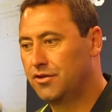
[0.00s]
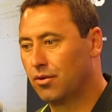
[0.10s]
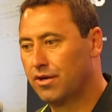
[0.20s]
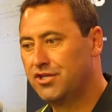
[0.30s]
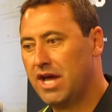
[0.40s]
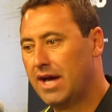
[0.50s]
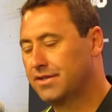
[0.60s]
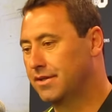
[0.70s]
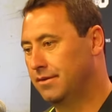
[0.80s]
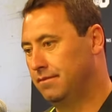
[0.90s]
Dory
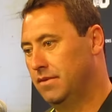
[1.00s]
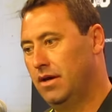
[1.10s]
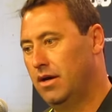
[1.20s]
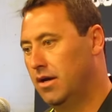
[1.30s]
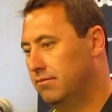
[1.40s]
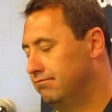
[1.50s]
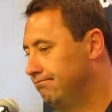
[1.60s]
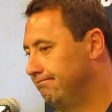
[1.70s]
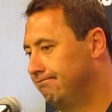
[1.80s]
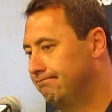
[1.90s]
Jackson,
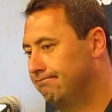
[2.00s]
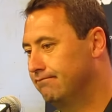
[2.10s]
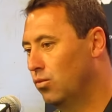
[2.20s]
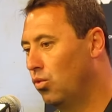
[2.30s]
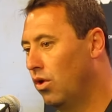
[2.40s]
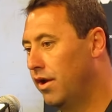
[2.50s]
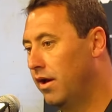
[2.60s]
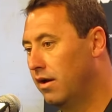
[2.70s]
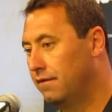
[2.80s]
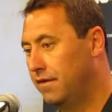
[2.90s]
one
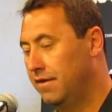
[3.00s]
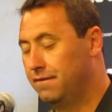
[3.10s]
of,